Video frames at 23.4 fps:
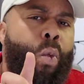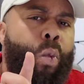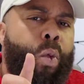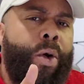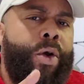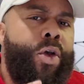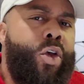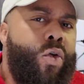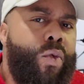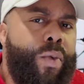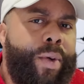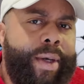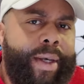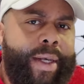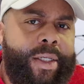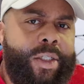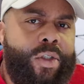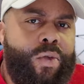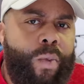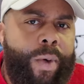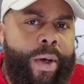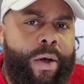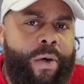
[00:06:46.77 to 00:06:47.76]
Were you
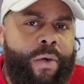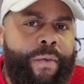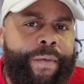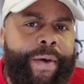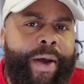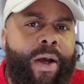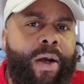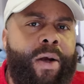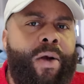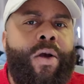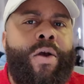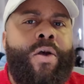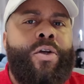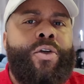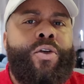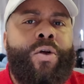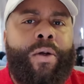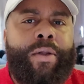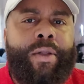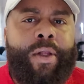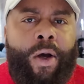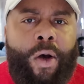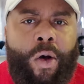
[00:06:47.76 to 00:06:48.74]
against welfare
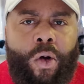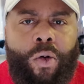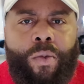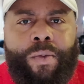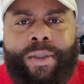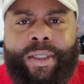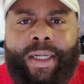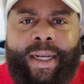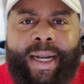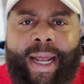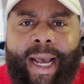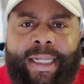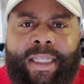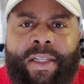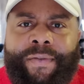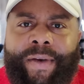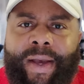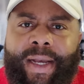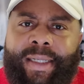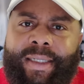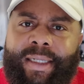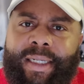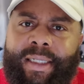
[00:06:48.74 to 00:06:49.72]
during the Homestead Act
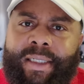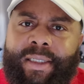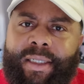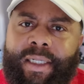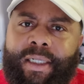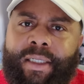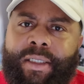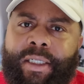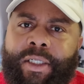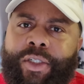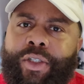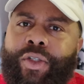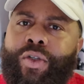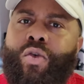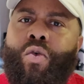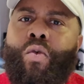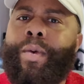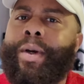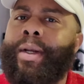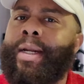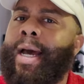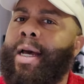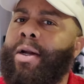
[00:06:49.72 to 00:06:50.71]
of 1862
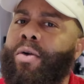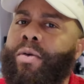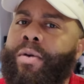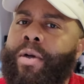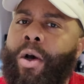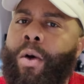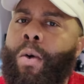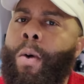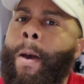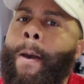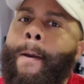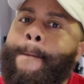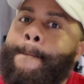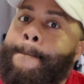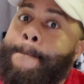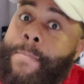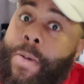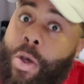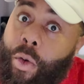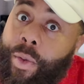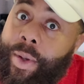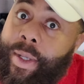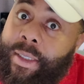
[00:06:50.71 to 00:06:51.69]
when, I don't know,
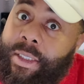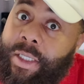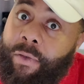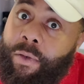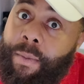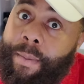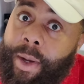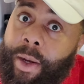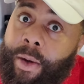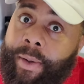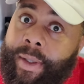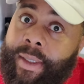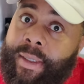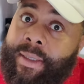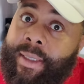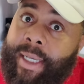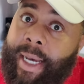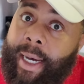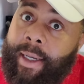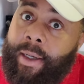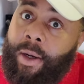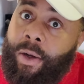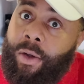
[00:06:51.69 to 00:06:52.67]
millions of Americans
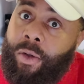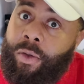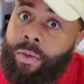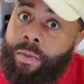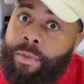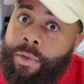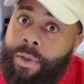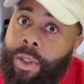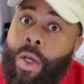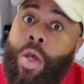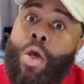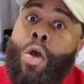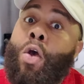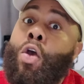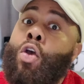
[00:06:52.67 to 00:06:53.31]
got homes?